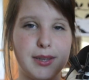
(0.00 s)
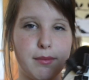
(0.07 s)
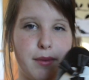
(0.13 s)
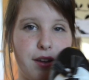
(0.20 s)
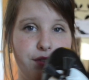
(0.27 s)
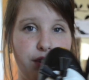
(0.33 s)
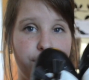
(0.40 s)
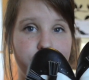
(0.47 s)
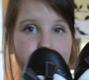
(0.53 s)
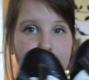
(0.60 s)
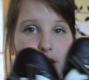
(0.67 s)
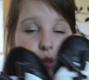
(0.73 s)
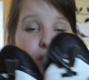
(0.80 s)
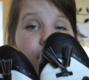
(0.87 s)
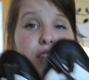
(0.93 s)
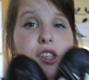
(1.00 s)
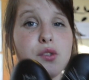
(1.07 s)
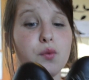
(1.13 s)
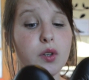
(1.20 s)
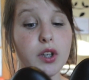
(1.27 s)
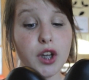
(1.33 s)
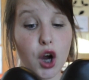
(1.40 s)
some of my favorite shoes. They're just
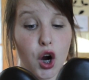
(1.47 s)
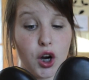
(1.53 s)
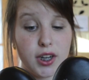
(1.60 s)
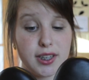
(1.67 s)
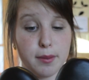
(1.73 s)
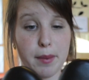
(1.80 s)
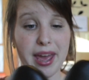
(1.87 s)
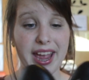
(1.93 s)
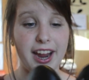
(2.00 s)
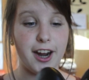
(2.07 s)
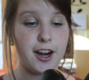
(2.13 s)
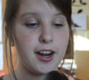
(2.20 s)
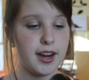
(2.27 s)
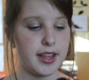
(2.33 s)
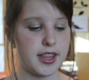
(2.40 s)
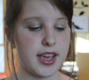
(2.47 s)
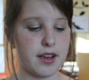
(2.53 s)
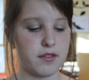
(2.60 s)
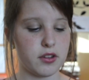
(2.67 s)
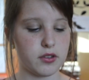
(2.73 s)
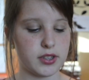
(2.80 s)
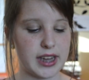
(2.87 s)
really hard to pair, and they
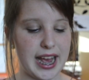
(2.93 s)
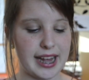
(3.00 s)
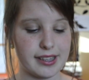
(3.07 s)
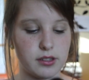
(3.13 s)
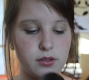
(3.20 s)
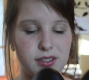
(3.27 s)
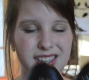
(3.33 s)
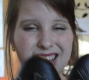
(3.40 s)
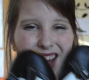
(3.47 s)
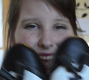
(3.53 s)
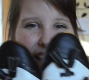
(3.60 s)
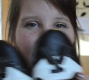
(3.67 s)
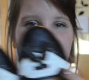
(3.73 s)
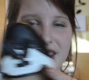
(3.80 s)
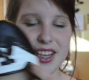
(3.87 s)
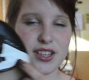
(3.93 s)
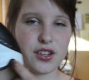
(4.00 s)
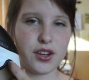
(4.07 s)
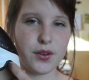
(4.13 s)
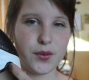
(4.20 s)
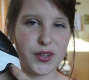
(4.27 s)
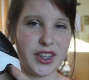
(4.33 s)
have little tassels. These
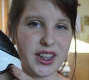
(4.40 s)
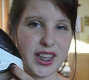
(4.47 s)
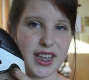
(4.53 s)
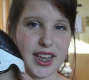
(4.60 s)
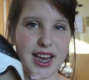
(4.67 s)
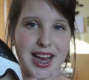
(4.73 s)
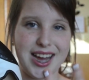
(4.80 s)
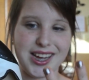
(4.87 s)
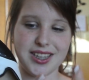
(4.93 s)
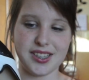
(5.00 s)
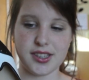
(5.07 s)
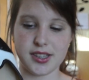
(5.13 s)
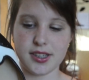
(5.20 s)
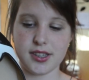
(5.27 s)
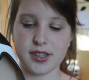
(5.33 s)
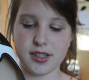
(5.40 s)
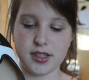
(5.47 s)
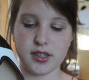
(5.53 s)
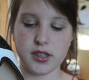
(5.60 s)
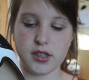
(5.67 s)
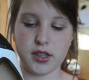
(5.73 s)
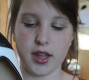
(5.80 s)
aren't really as
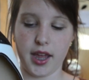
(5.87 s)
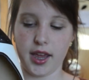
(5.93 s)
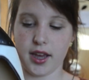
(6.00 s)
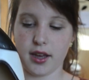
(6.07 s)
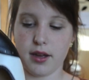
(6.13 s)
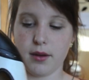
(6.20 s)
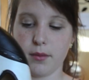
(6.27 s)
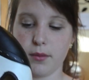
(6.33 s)
like